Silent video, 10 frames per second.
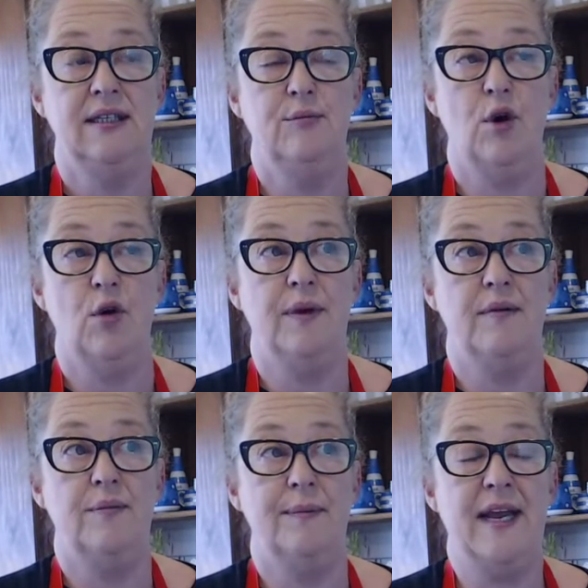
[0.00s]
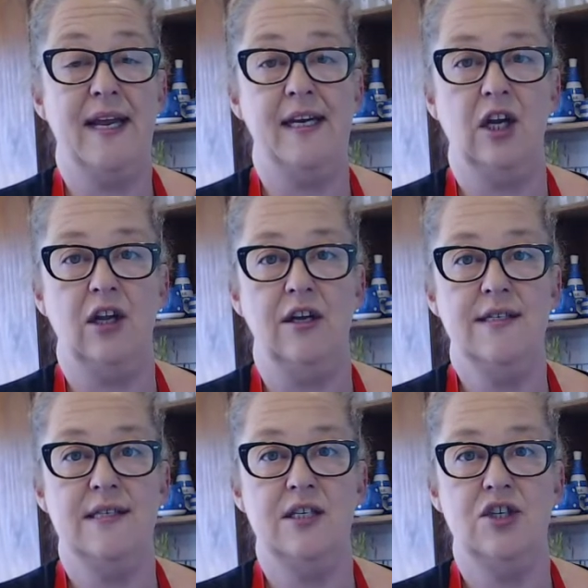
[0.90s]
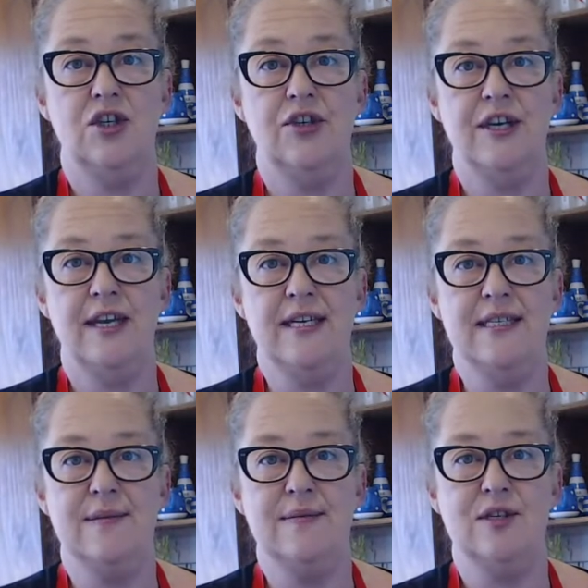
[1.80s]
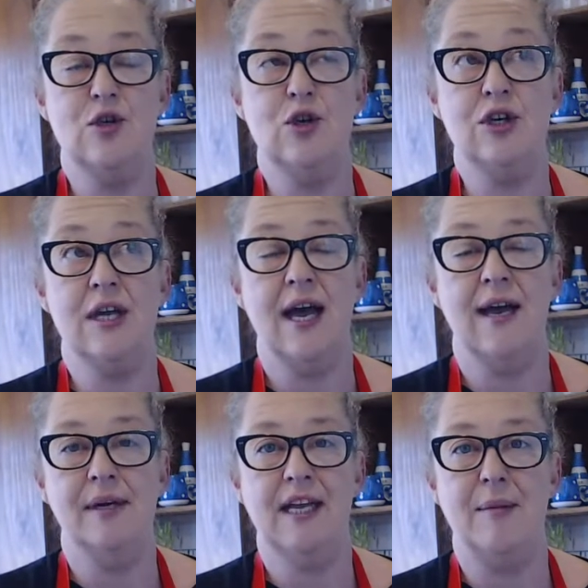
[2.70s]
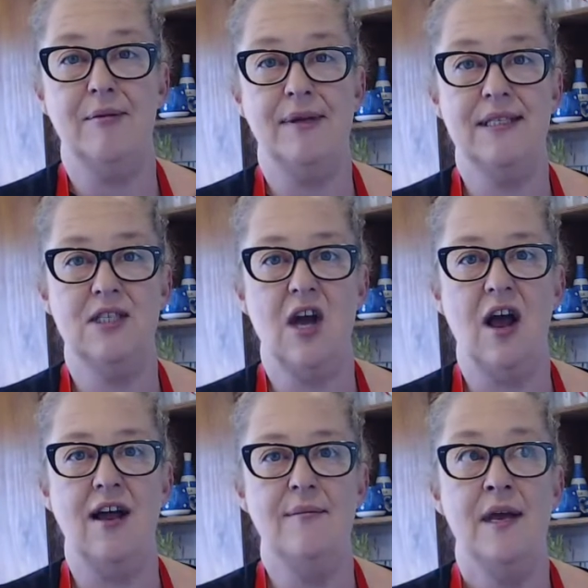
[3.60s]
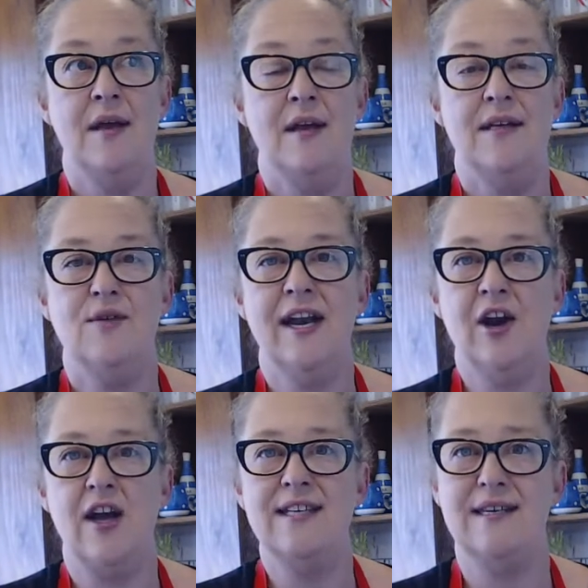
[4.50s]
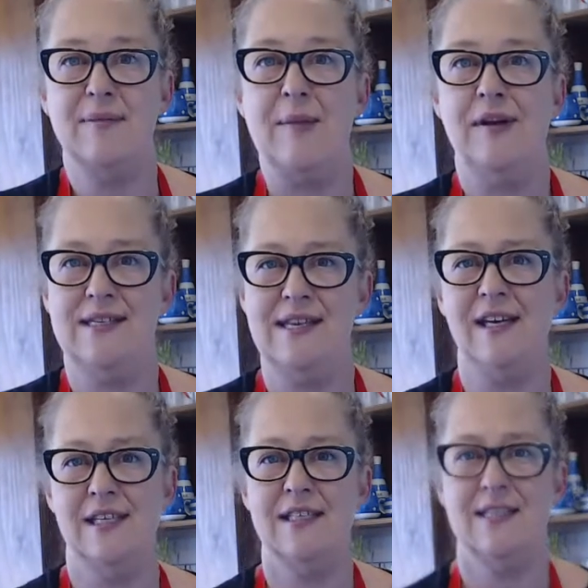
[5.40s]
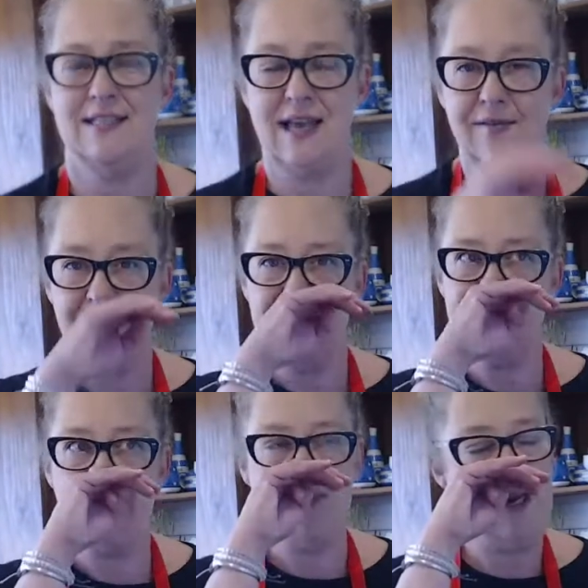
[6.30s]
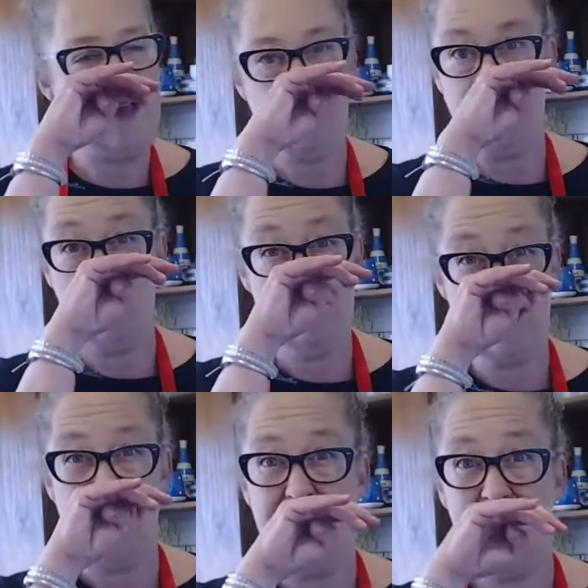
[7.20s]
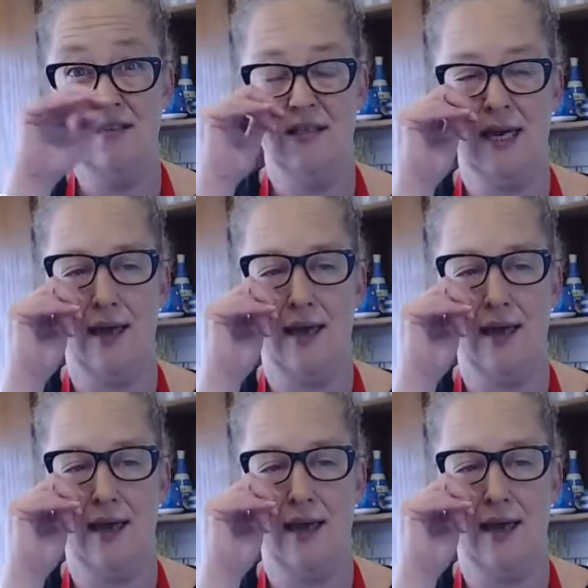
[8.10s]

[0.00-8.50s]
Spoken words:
we're getting close to 2 years soon, in a couple of months' time. It's really nice that people are starting to discover these other platforms and